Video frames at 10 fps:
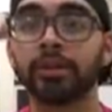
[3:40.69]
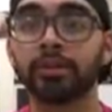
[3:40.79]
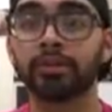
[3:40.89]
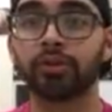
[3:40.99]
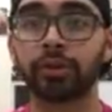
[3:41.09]

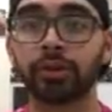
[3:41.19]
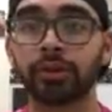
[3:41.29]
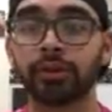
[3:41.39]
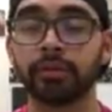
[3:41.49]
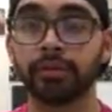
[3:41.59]
So
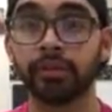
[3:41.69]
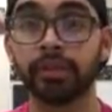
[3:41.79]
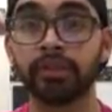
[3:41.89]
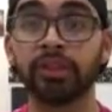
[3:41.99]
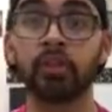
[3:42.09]
short,
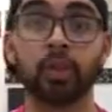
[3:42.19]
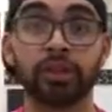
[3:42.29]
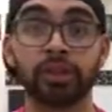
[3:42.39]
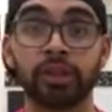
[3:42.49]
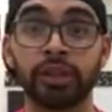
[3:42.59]
this means
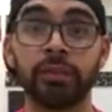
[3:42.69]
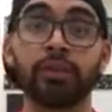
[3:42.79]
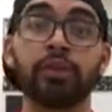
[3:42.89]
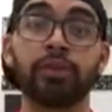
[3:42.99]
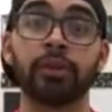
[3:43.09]
wish, because if
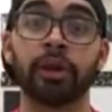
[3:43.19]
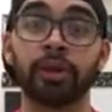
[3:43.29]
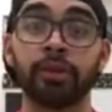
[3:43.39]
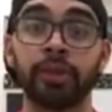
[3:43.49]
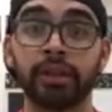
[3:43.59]
you do it
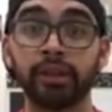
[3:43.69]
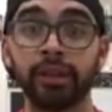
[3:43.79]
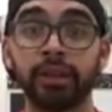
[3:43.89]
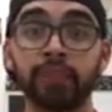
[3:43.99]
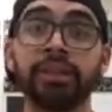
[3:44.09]
all the way down here,